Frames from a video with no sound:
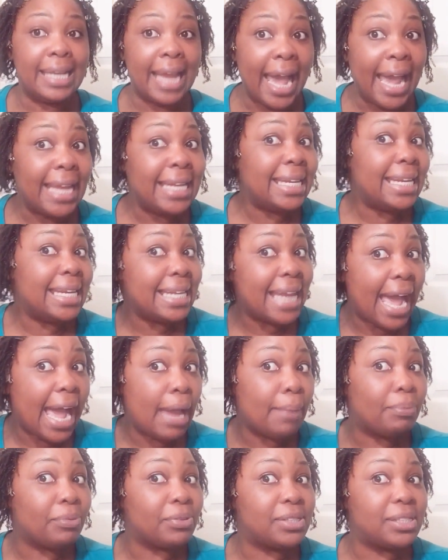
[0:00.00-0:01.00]

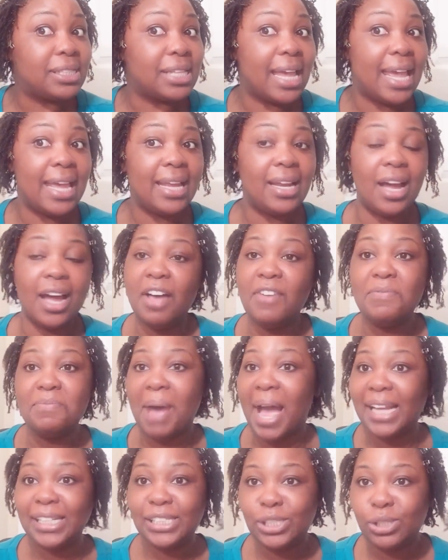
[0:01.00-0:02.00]
99%
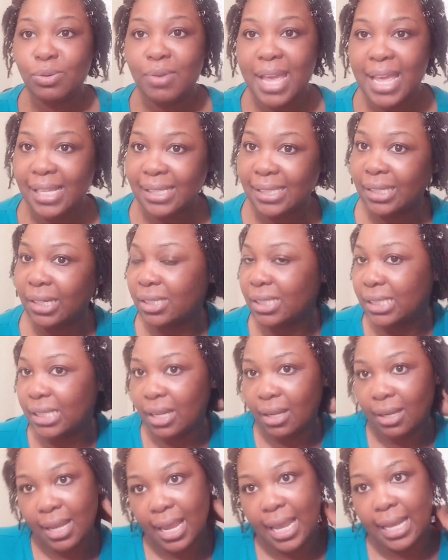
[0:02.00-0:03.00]
of my twists. They're
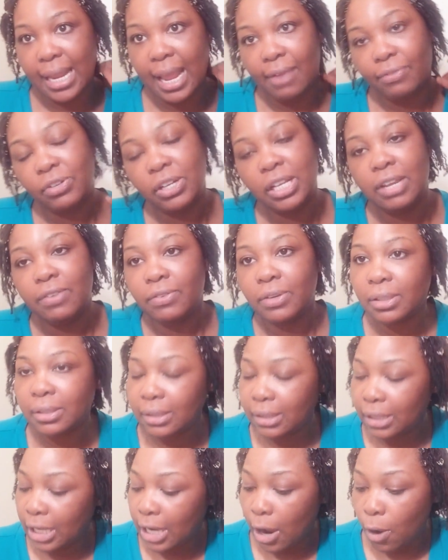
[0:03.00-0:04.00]
still in after
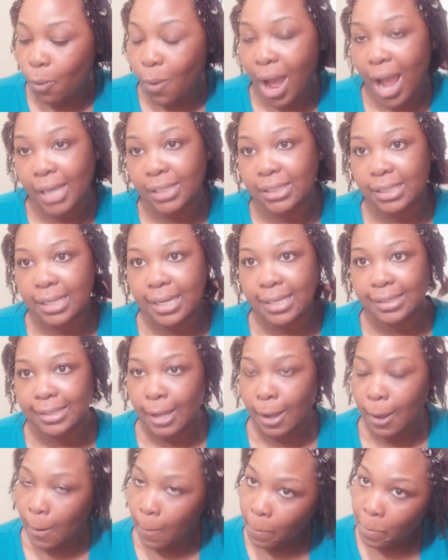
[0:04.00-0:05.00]
even, you know, washing
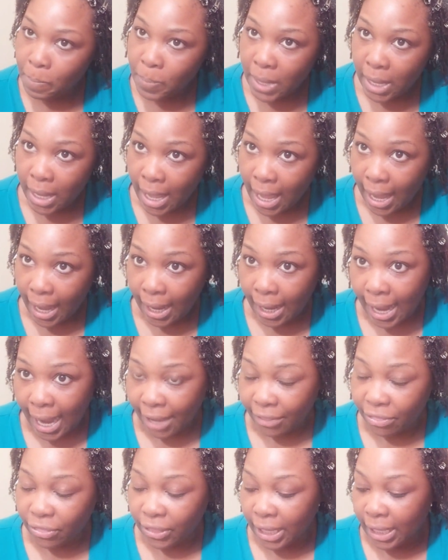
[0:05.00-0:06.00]
it. So
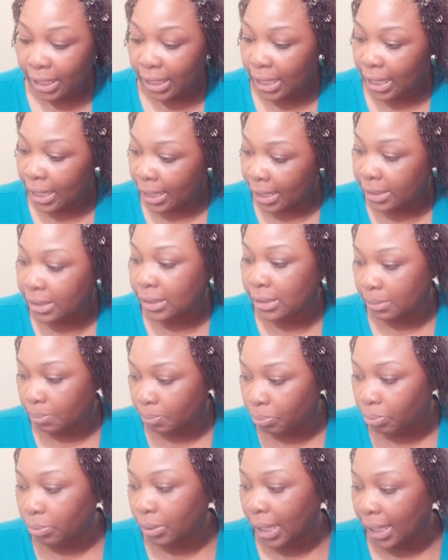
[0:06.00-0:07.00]
I think
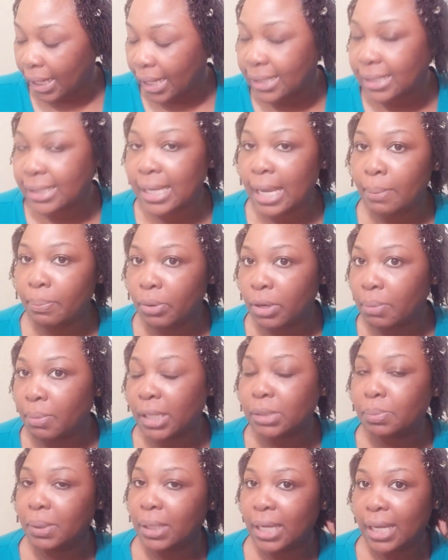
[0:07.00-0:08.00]
it's, like I said,
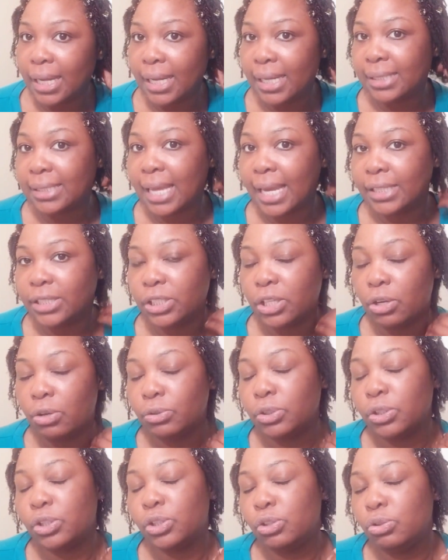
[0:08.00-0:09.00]
pretty much because I
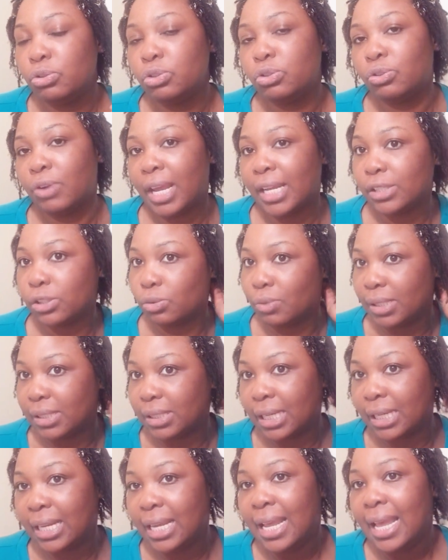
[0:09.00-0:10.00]
chose to 2-strand
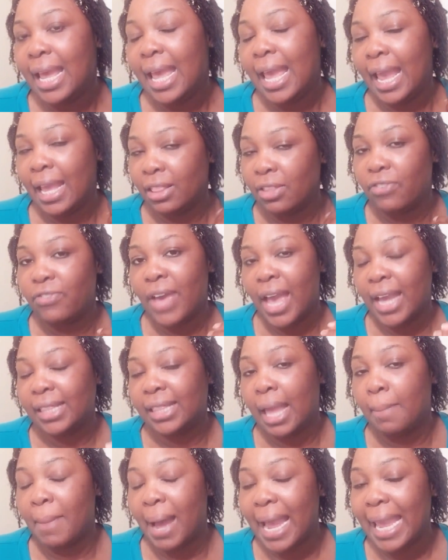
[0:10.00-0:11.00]
twist it, and the
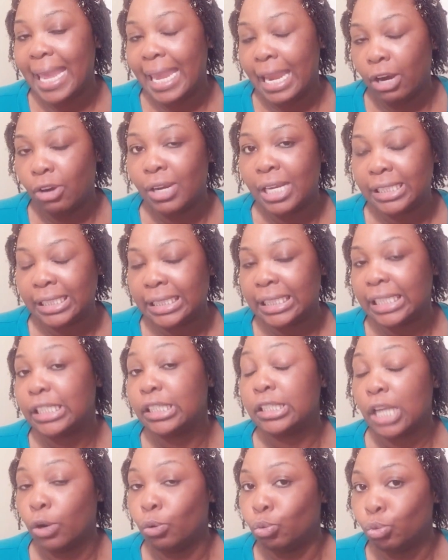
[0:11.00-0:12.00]
fact that my hair is
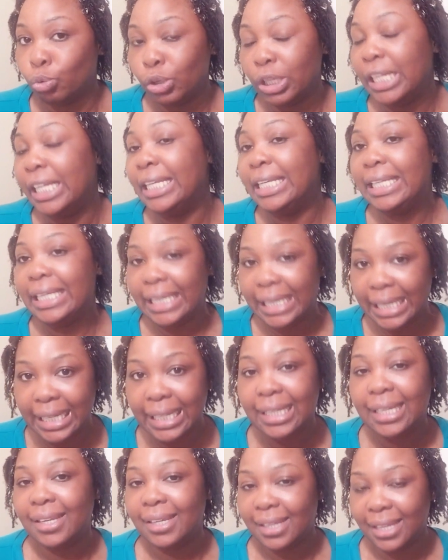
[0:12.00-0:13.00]
just a really
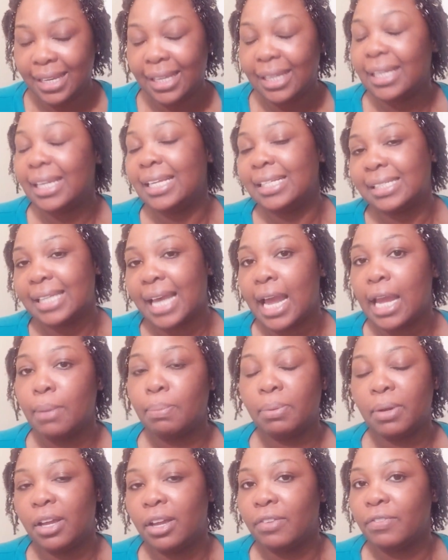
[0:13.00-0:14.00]
kinky
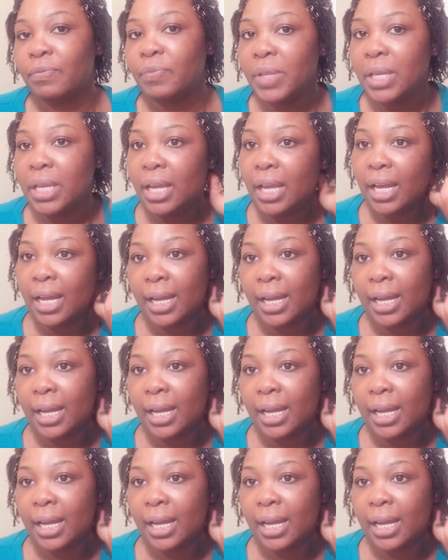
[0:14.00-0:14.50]
type of